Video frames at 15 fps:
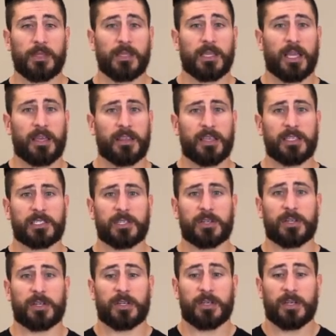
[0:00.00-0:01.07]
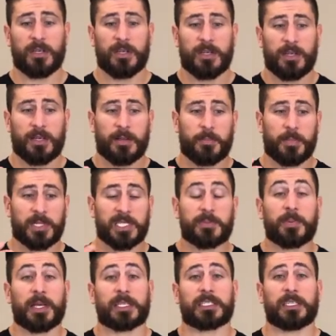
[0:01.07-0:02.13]
Okay, these are
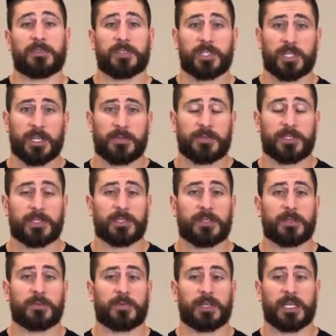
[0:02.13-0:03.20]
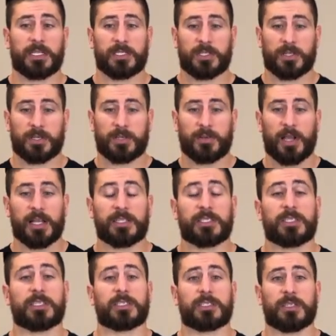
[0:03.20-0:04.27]
perspective shifts. We need to create
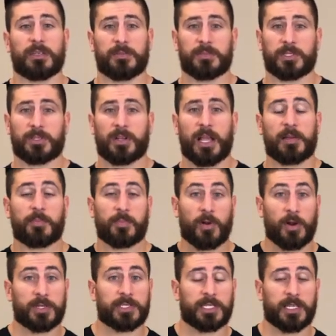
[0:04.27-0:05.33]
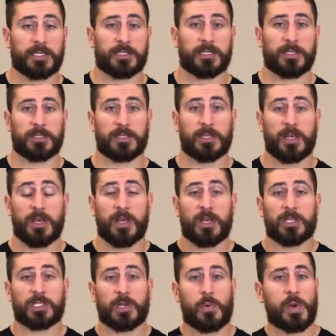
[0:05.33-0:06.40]
systems, create processes
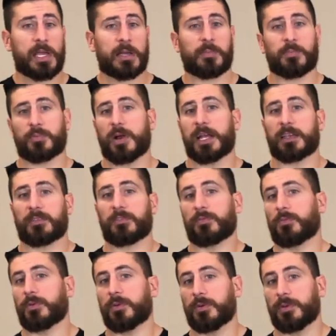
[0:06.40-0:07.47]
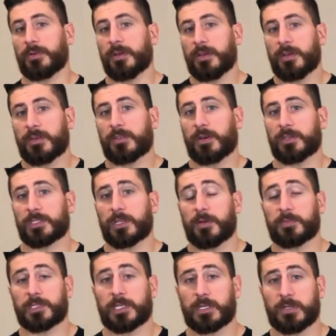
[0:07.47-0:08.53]
so we can break through those
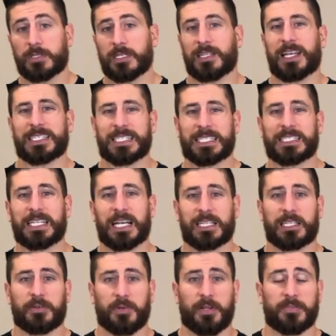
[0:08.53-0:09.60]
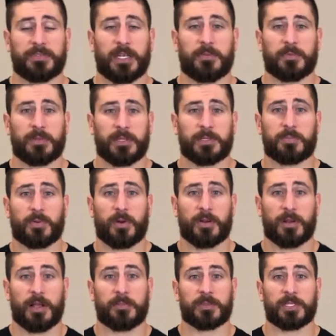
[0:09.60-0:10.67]
obstacles, and that's exactly what I've done with this
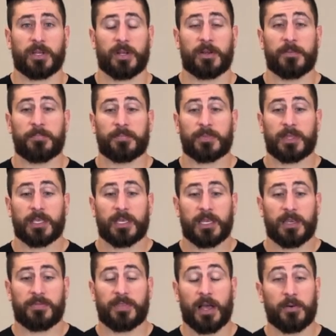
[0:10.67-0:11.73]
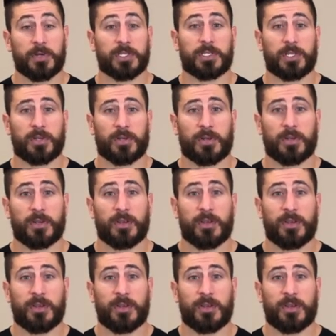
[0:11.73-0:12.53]
program. So if that was you,